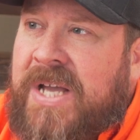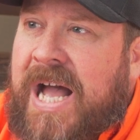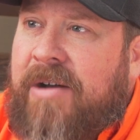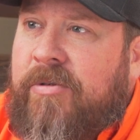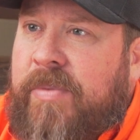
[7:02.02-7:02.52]

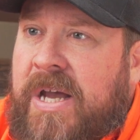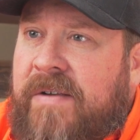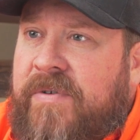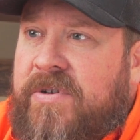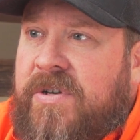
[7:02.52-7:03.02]
I would bet
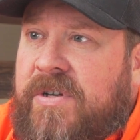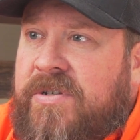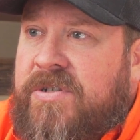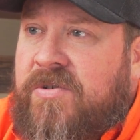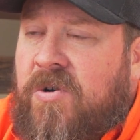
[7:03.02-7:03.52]
if you took
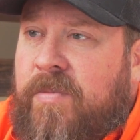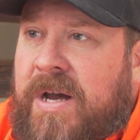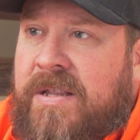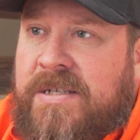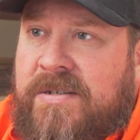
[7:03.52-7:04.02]
a stroll
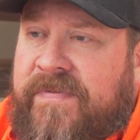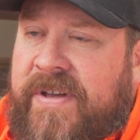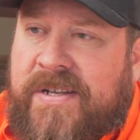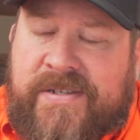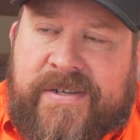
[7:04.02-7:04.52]
by this
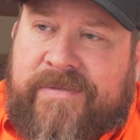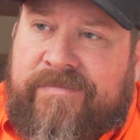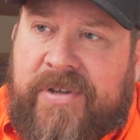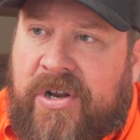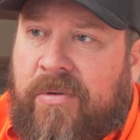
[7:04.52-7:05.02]
fence
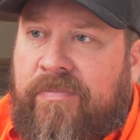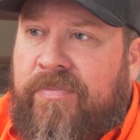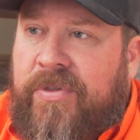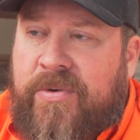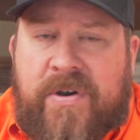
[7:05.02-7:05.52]
in,
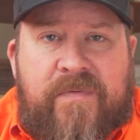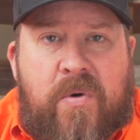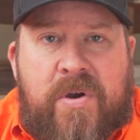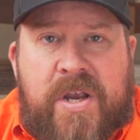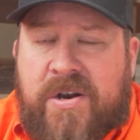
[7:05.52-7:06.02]

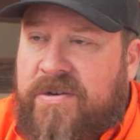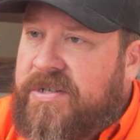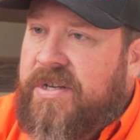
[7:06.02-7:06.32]
3-4 years,